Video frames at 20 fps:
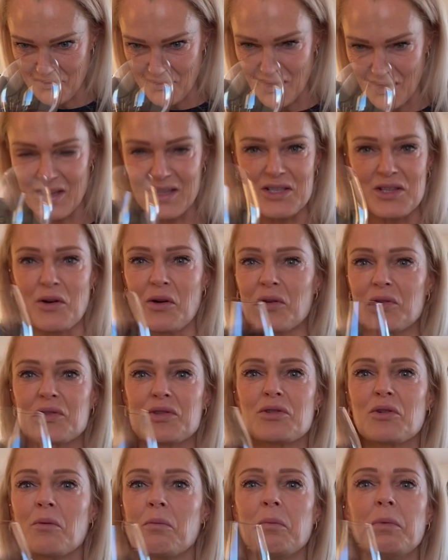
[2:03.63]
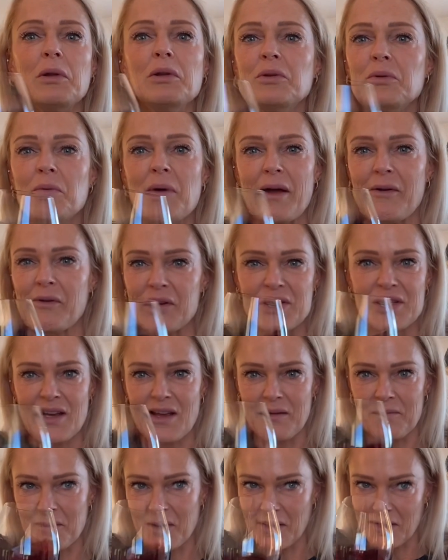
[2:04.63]
It's also blueberry
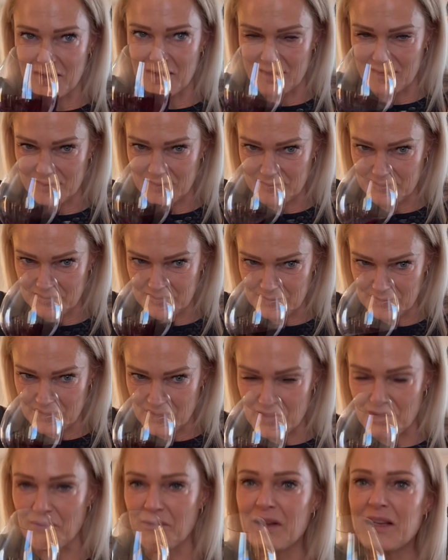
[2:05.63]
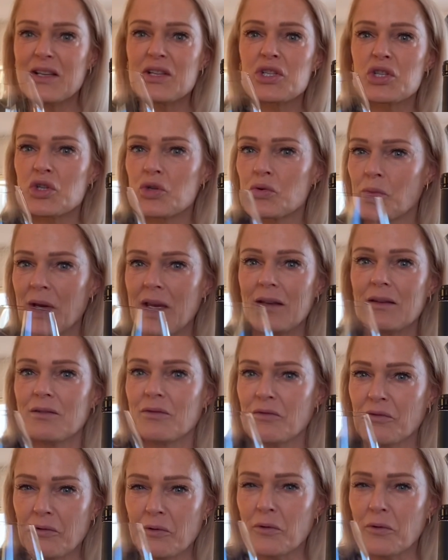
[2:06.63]
jam. So really sweet
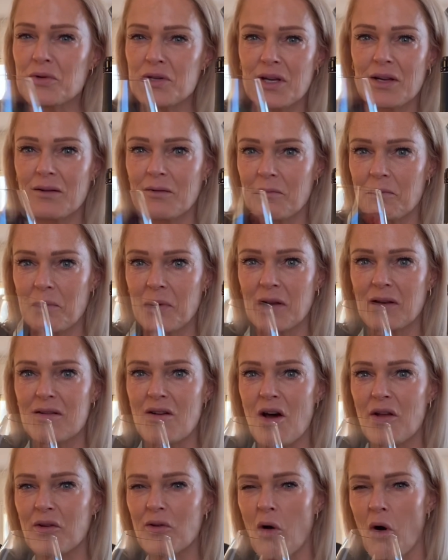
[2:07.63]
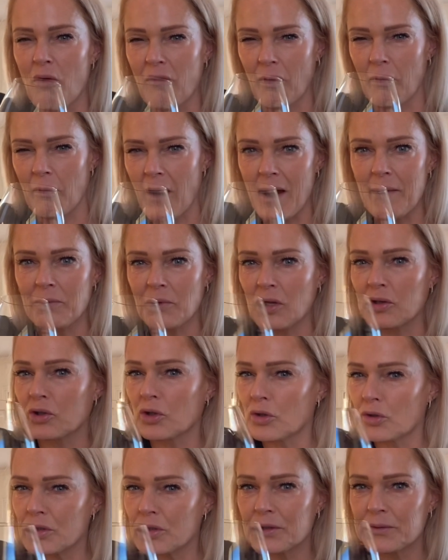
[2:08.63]
fruit, but not overripe, not
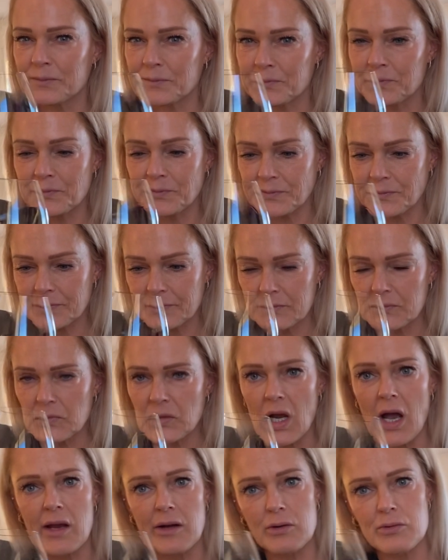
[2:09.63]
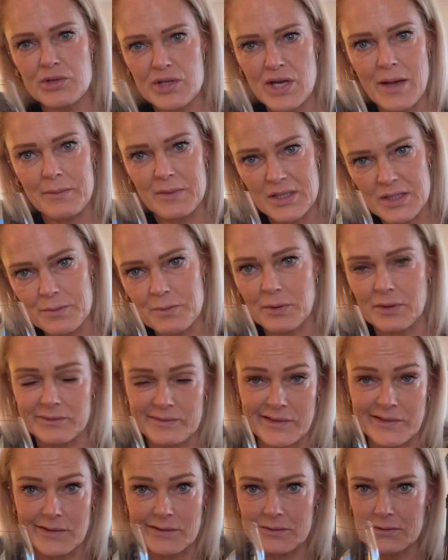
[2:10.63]
cooked. I know jam is, but yeah.